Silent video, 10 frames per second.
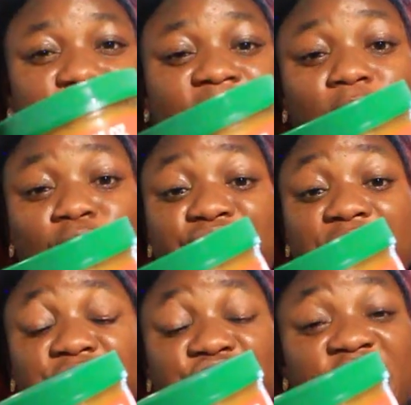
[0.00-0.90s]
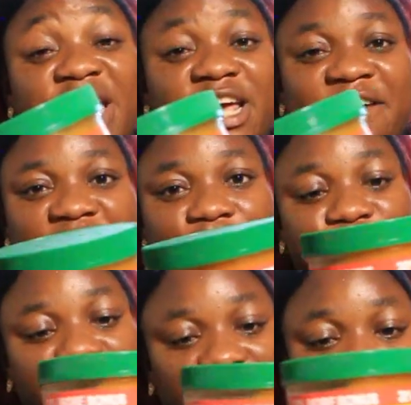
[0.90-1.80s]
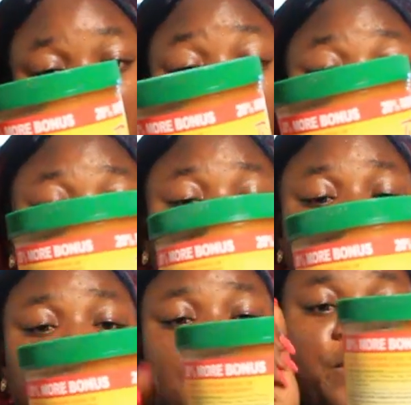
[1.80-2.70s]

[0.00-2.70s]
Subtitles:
hair look very shiny and very greasy. So if you have a